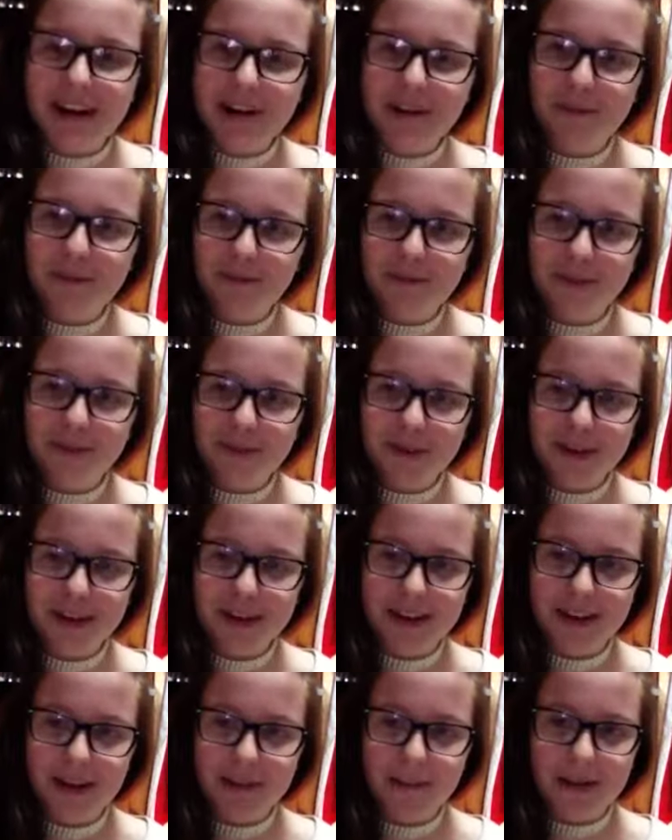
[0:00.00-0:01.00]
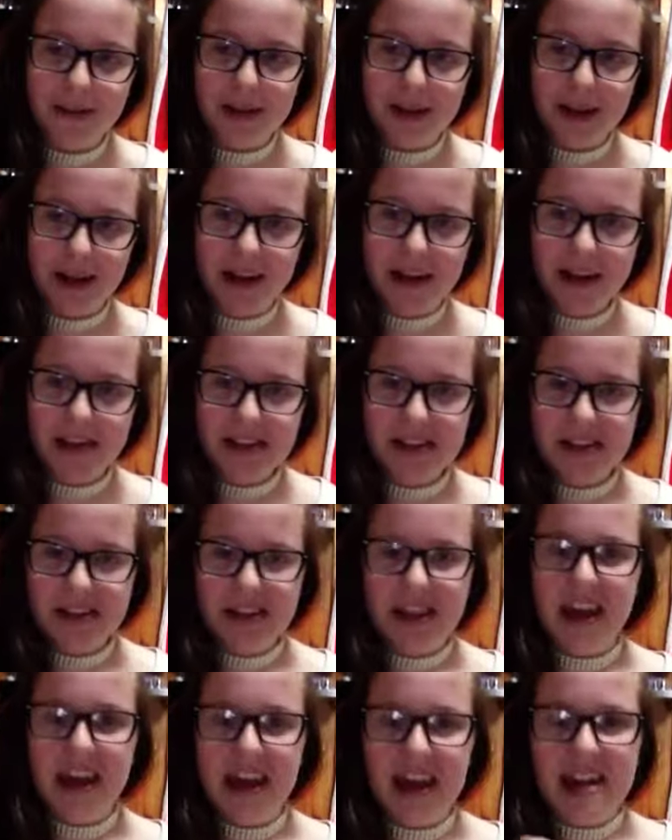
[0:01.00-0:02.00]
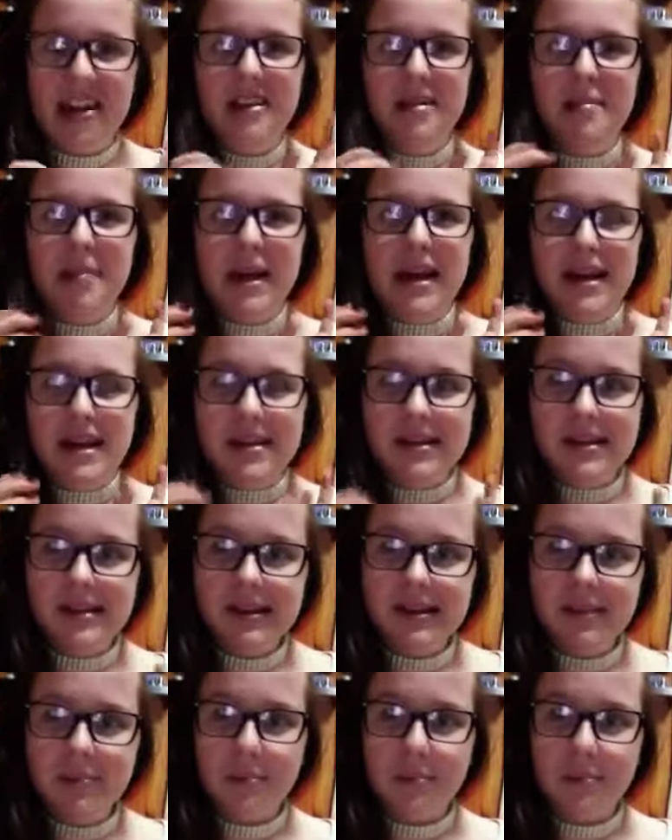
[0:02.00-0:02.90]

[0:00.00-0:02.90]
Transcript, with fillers: um, so I can't be like, they added a bass,